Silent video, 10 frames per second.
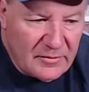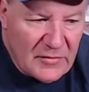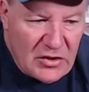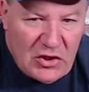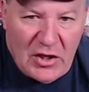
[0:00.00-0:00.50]

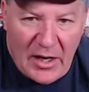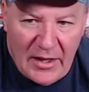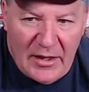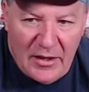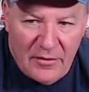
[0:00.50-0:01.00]

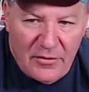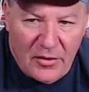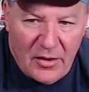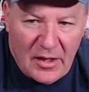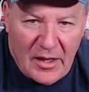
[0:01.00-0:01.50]
shine here for
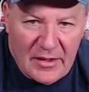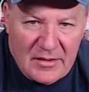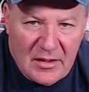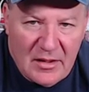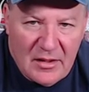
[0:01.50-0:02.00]
you guys.
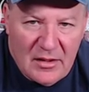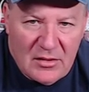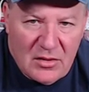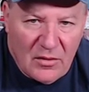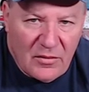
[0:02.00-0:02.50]

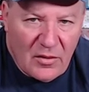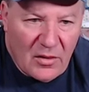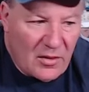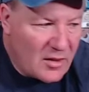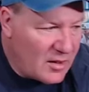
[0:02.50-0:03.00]
So
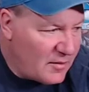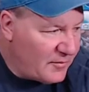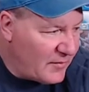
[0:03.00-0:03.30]
for, uh,